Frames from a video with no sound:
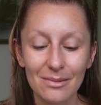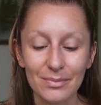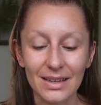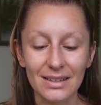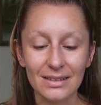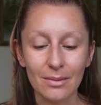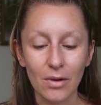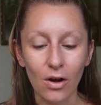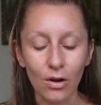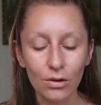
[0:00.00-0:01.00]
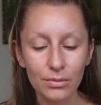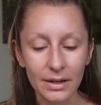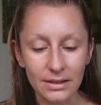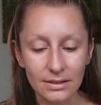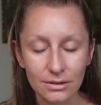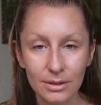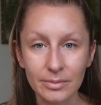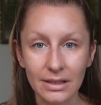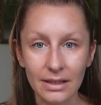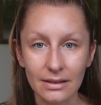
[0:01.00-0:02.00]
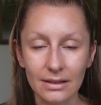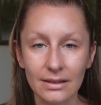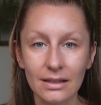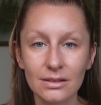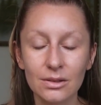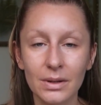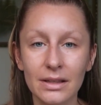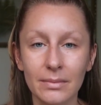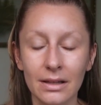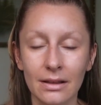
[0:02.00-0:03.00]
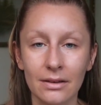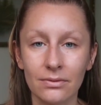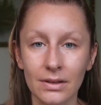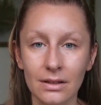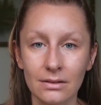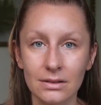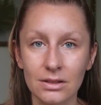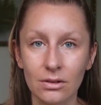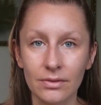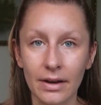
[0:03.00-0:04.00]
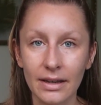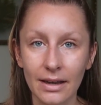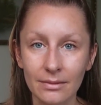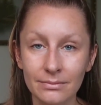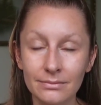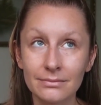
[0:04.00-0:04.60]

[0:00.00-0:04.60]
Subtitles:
because I'm already scripting that that's the way that my life feels. So if I can